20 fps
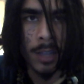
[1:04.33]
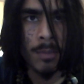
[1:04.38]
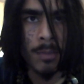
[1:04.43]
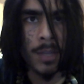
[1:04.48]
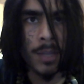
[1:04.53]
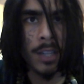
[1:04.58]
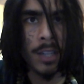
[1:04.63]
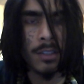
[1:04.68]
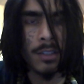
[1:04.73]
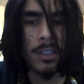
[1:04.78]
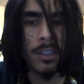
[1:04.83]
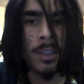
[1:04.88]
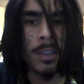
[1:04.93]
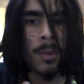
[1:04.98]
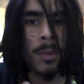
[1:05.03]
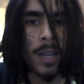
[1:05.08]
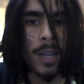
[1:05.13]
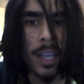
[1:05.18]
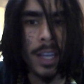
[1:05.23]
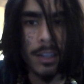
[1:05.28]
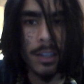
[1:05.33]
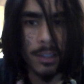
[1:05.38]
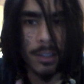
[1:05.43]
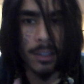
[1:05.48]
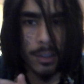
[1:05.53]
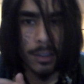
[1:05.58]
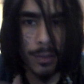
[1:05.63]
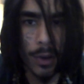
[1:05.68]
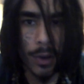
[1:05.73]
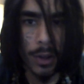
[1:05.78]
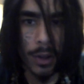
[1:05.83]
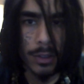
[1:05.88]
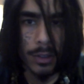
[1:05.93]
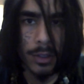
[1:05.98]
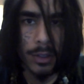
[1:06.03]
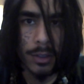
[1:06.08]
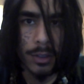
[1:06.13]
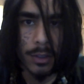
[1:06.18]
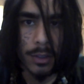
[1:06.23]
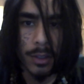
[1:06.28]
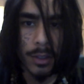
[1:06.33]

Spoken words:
because it's somebody else's fault.